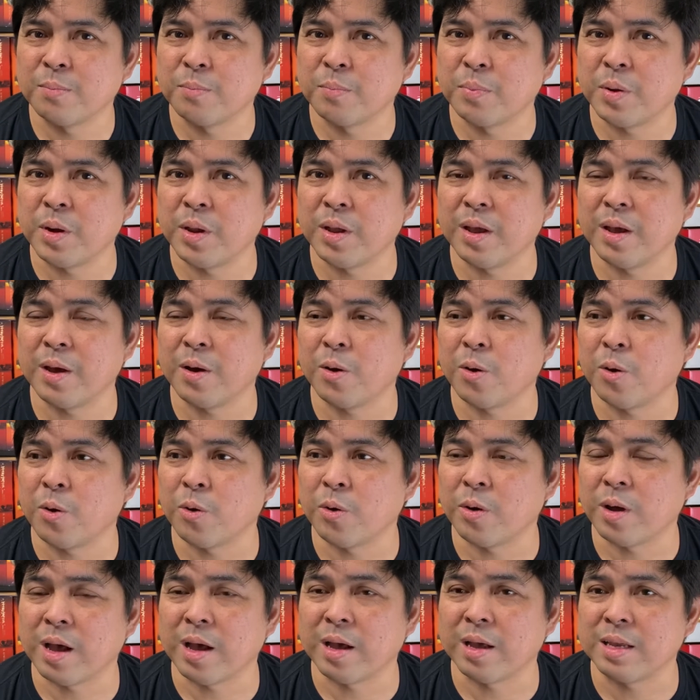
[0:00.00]

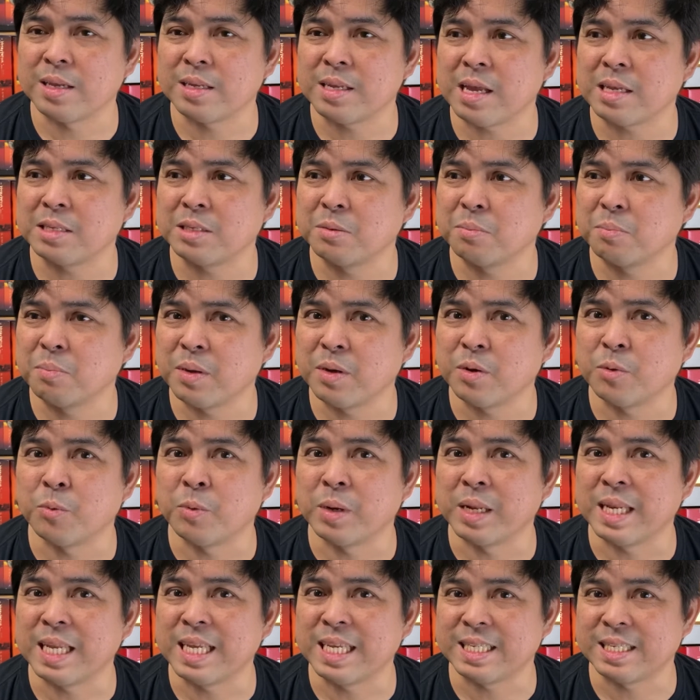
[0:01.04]

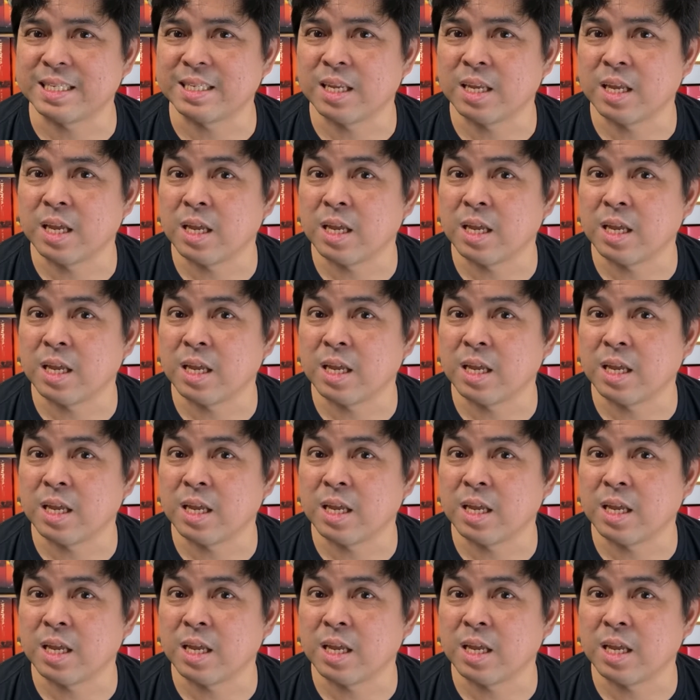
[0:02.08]
released.